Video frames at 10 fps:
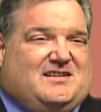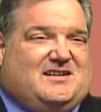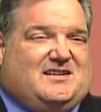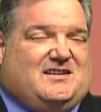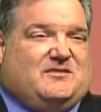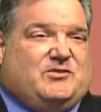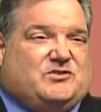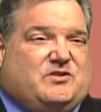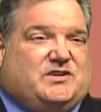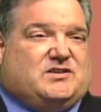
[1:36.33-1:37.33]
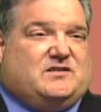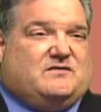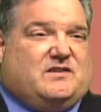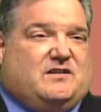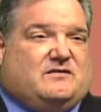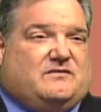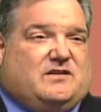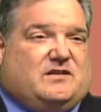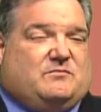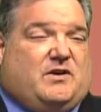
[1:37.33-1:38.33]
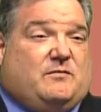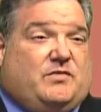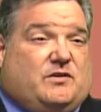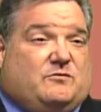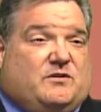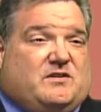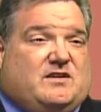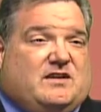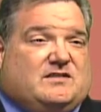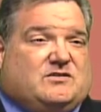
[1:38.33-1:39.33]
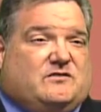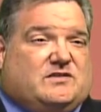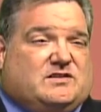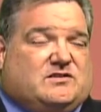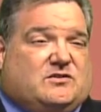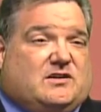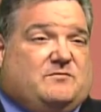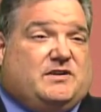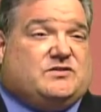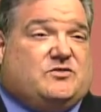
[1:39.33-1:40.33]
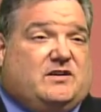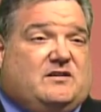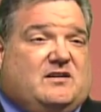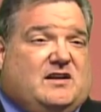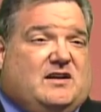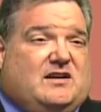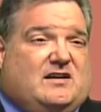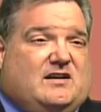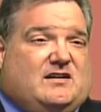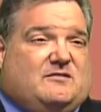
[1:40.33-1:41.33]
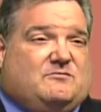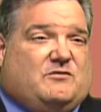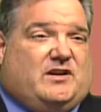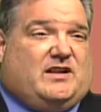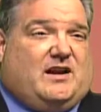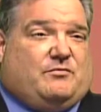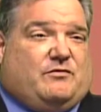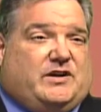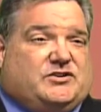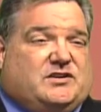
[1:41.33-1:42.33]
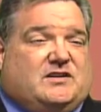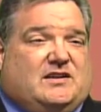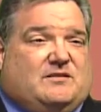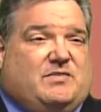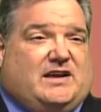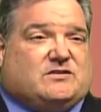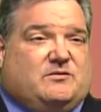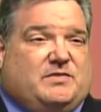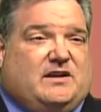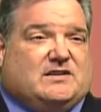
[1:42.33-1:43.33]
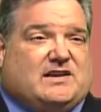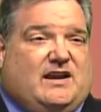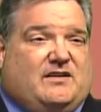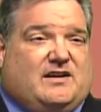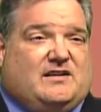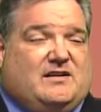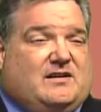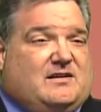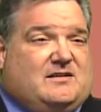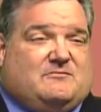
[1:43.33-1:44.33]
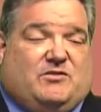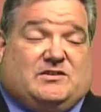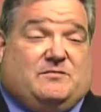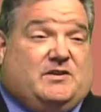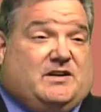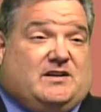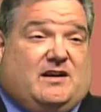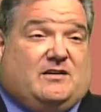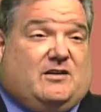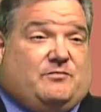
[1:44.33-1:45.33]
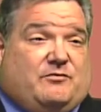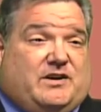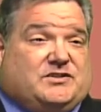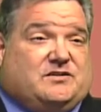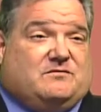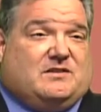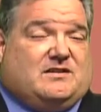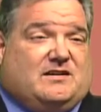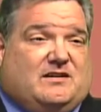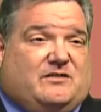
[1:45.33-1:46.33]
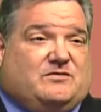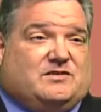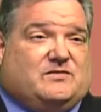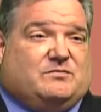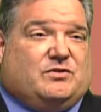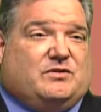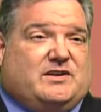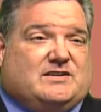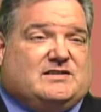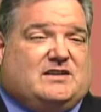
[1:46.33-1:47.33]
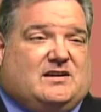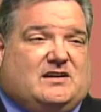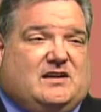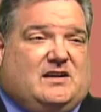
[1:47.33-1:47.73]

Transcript: administration of Bob Butterworth, and served as the circuit administrator running the operation in Pasco and Pinellas County. Multi-million dollar operation with hundreds of employees.